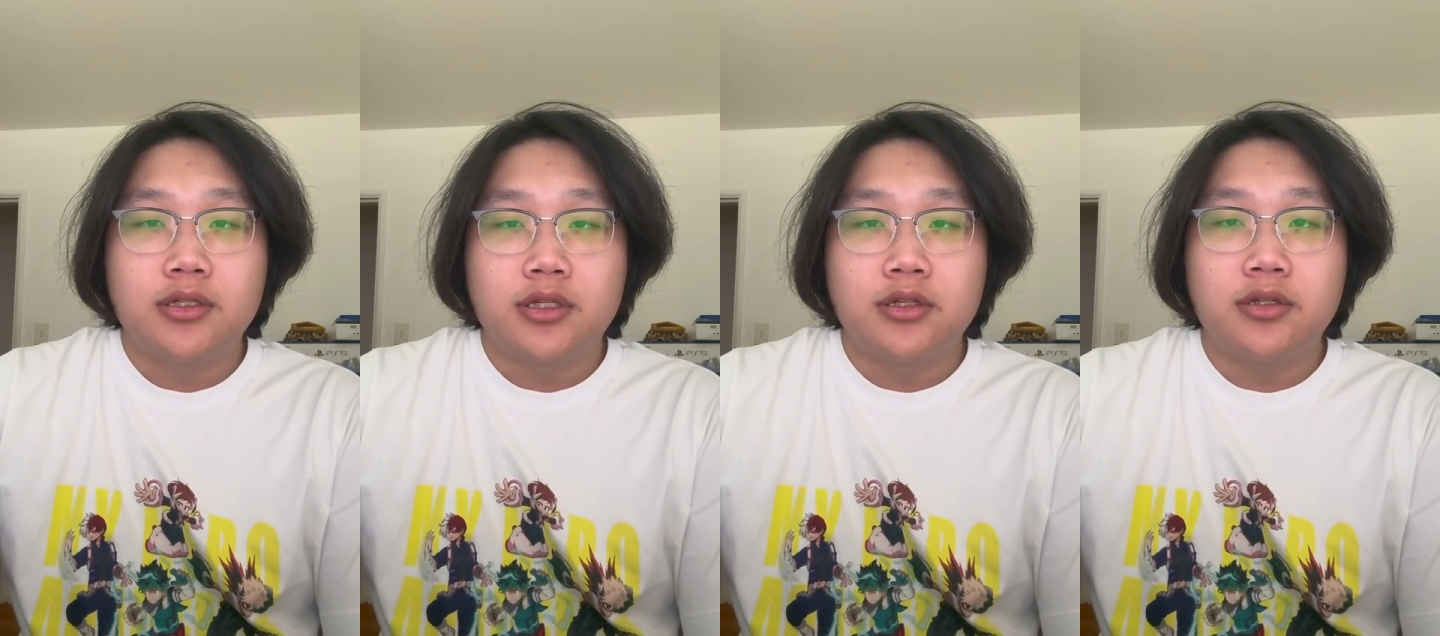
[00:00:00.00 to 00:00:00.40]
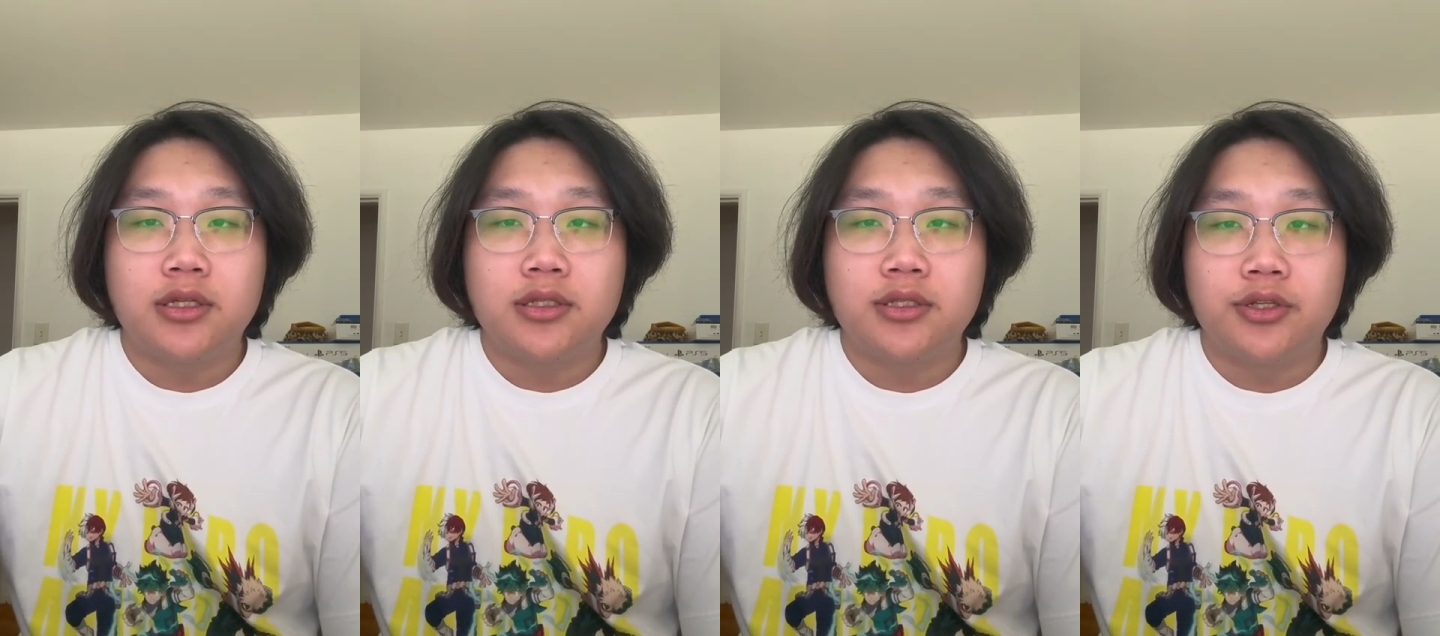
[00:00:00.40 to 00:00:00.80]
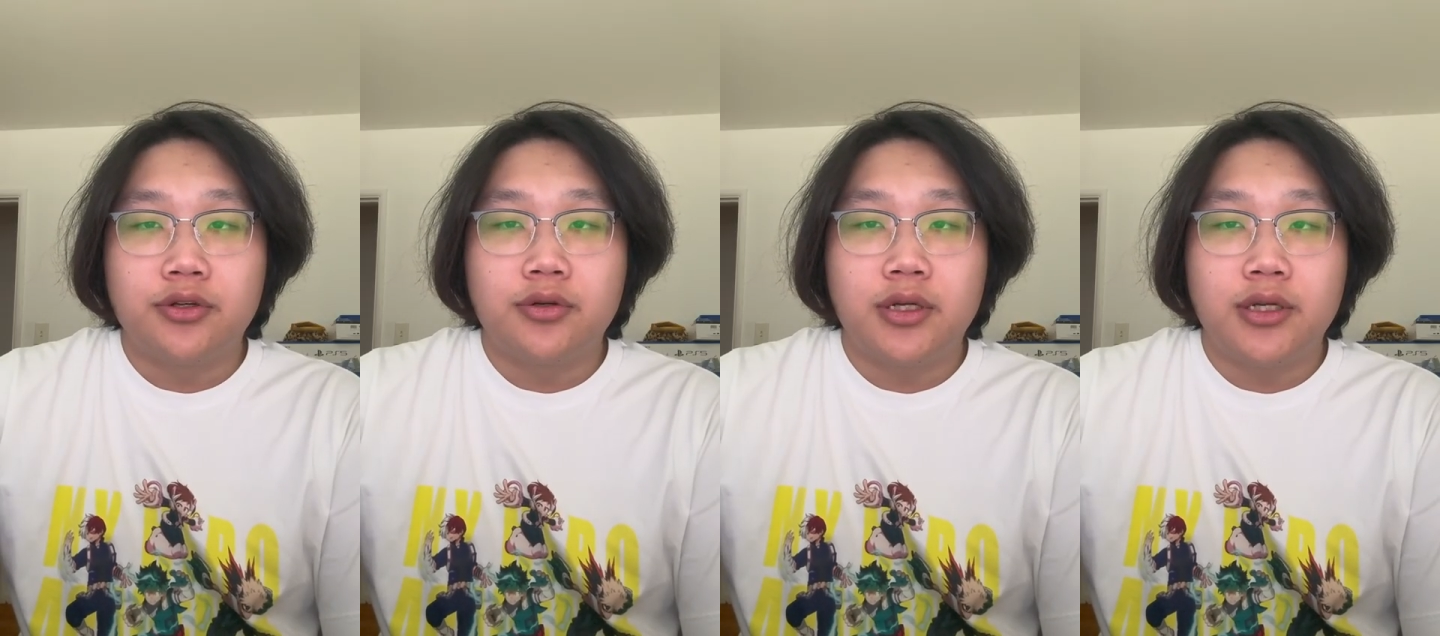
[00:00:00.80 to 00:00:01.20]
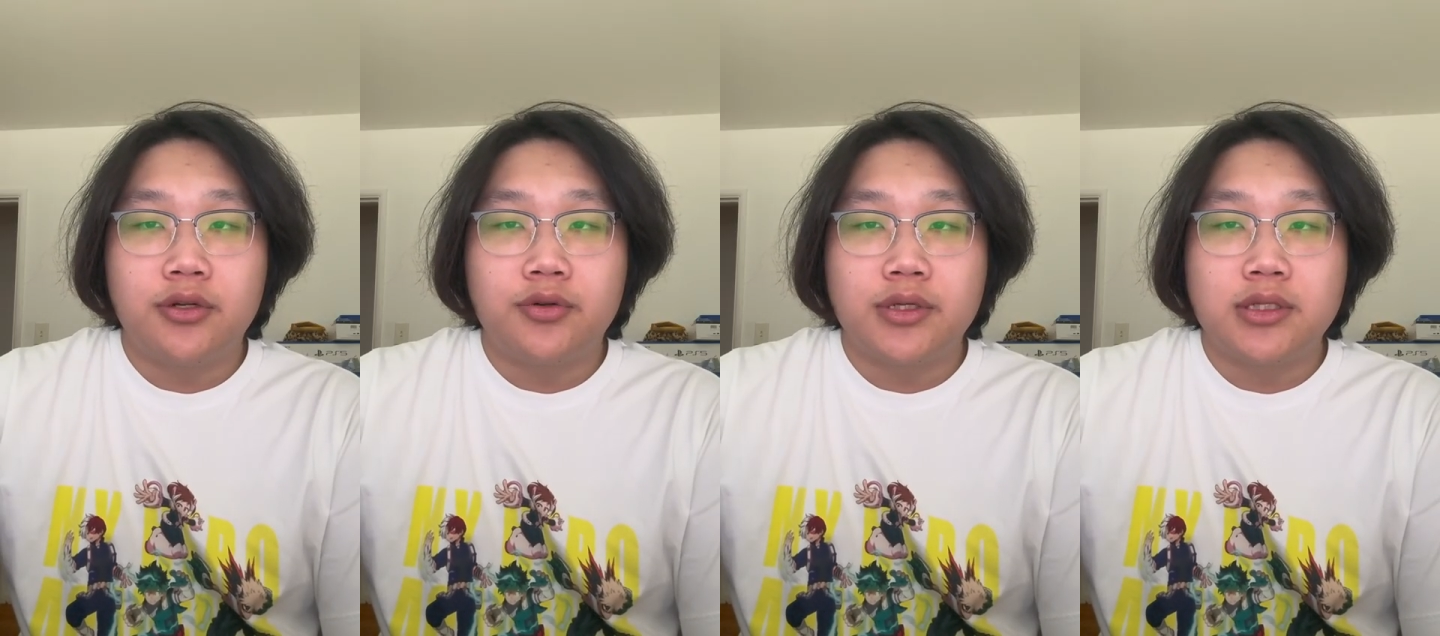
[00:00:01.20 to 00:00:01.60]
students usually
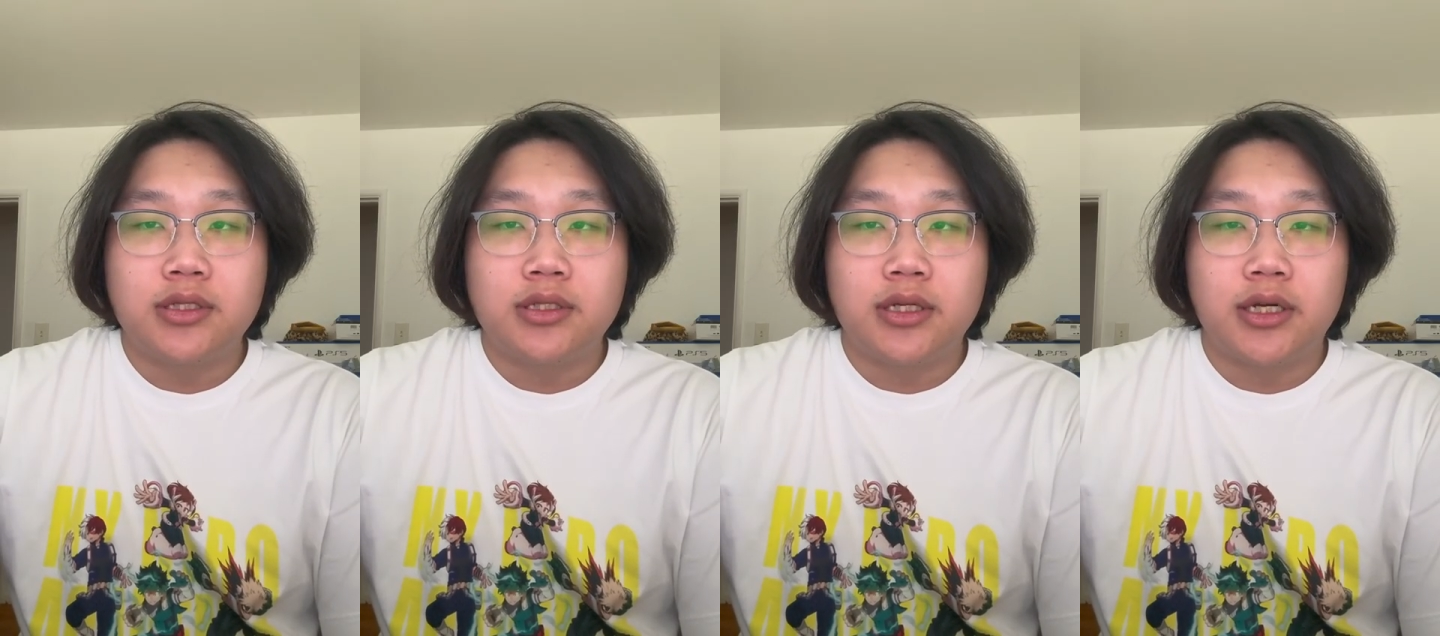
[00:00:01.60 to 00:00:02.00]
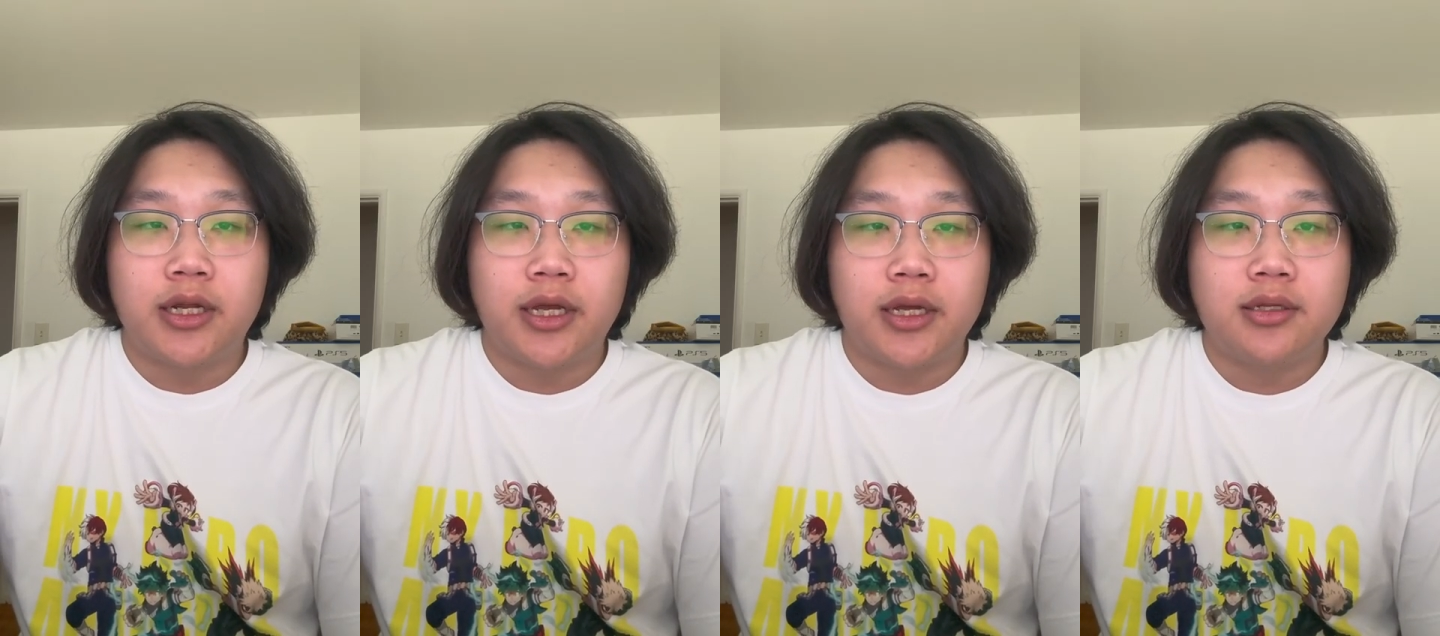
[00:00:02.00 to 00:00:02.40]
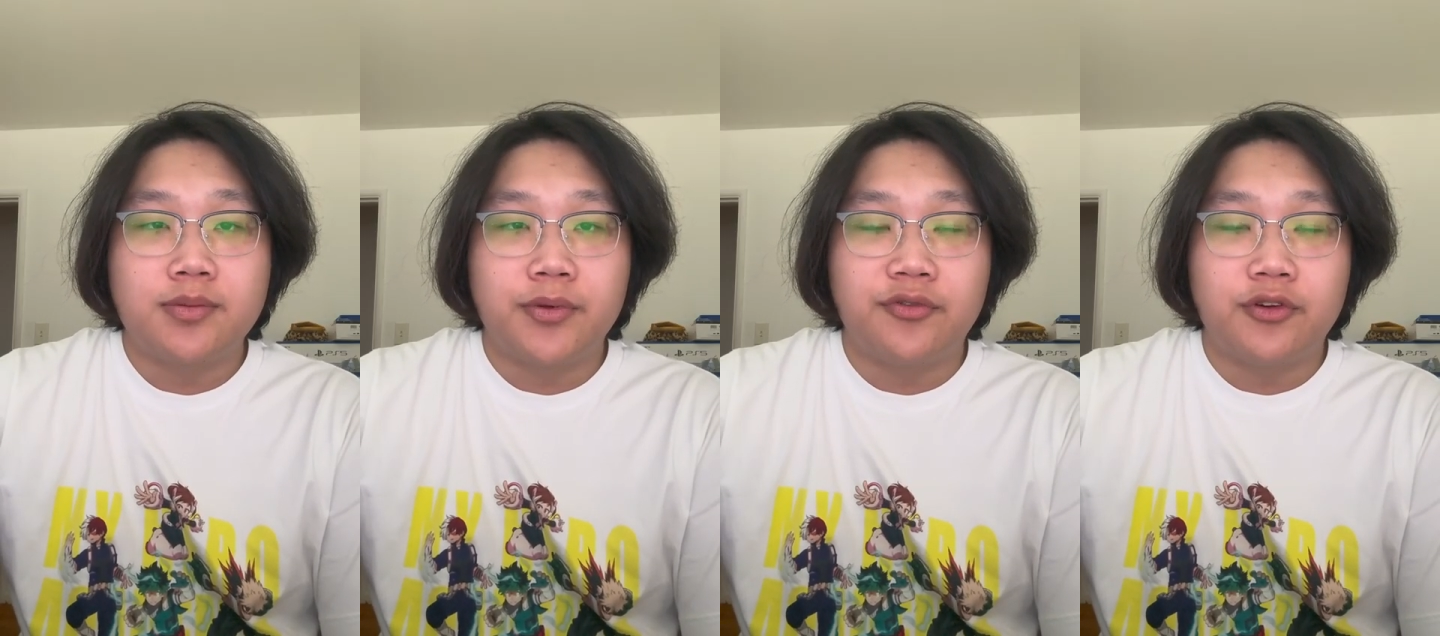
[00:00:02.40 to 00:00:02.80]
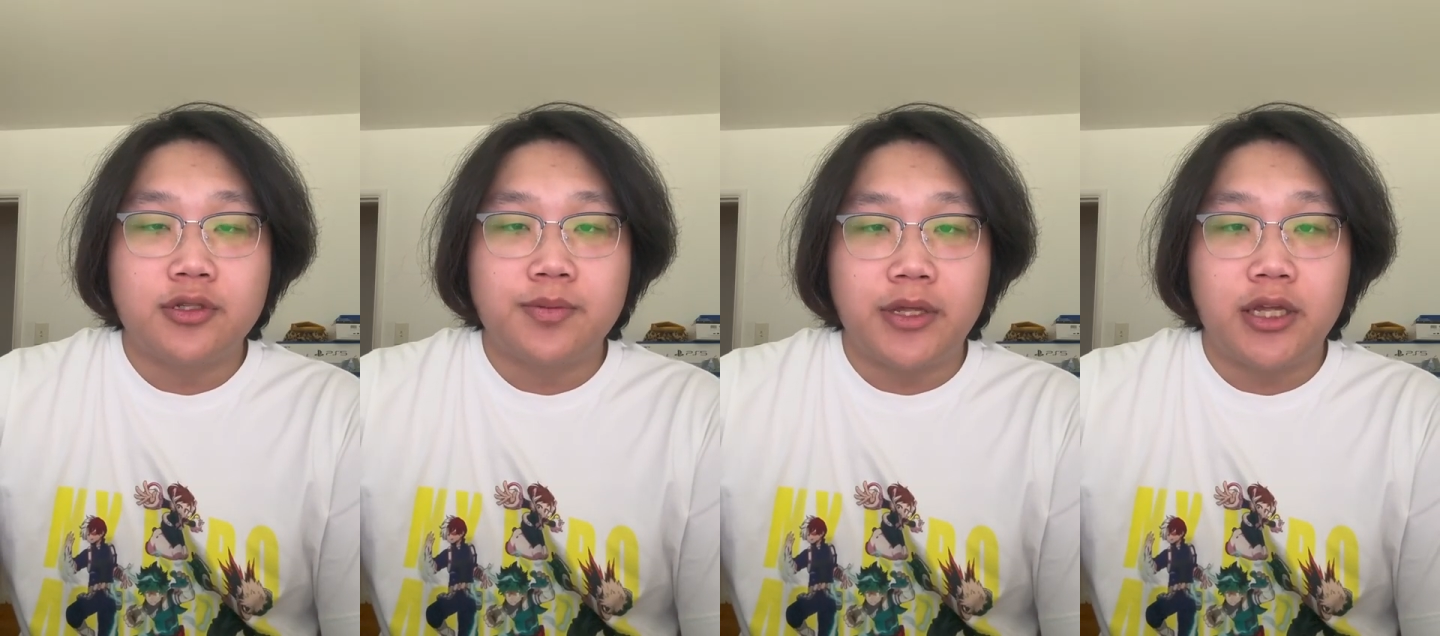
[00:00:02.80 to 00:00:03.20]
raise their hands before
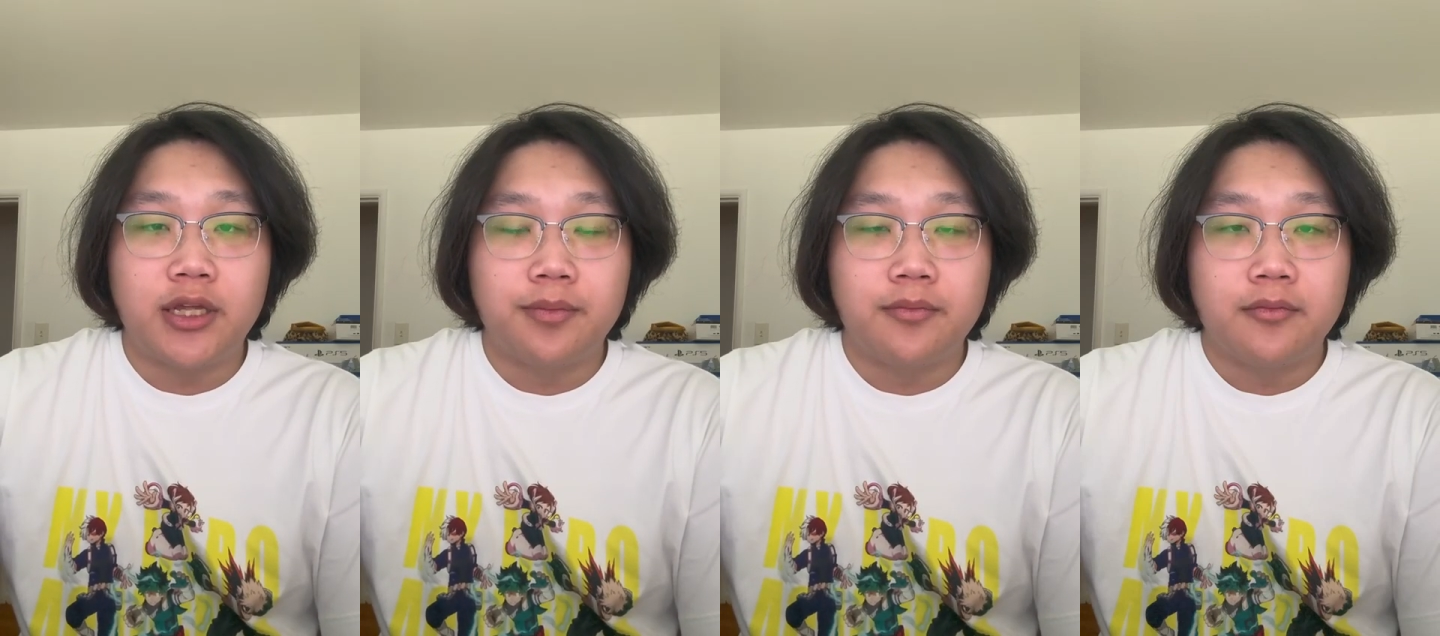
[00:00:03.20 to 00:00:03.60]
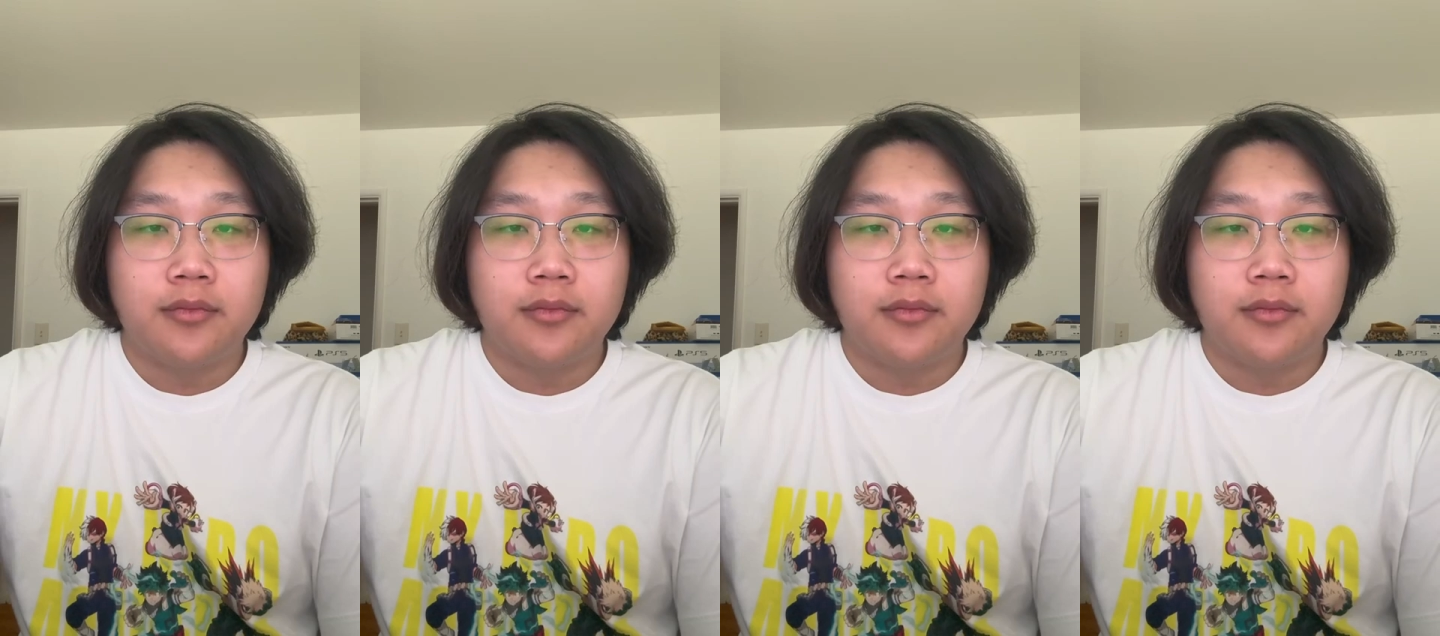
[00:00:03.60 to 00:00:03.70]
speaking,